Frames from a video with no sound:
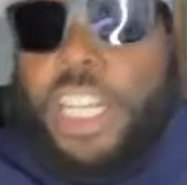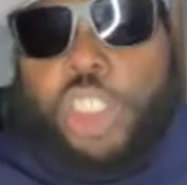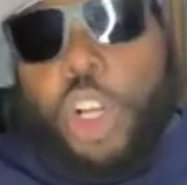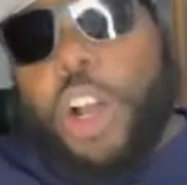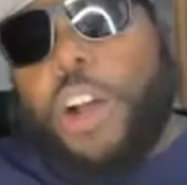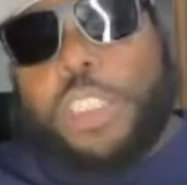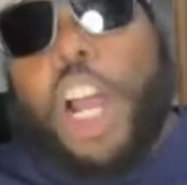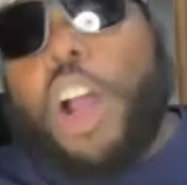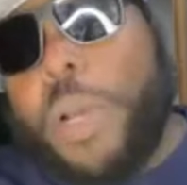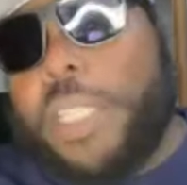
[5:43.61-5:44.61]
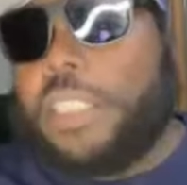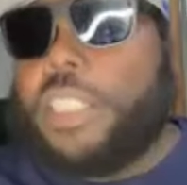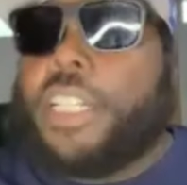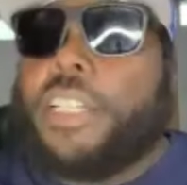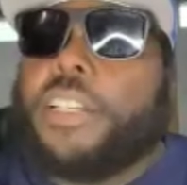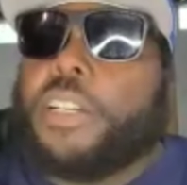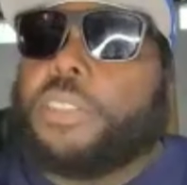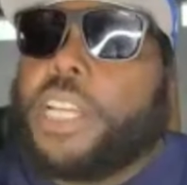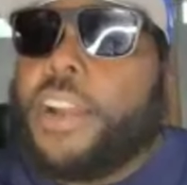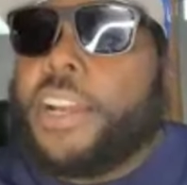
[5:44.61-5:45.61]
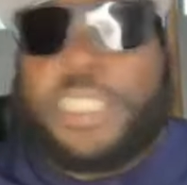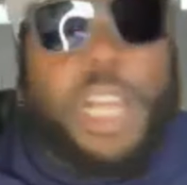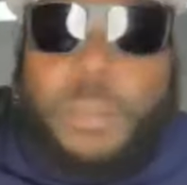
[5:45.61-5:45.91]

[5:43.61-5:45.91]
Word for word: So I was always good in those areas.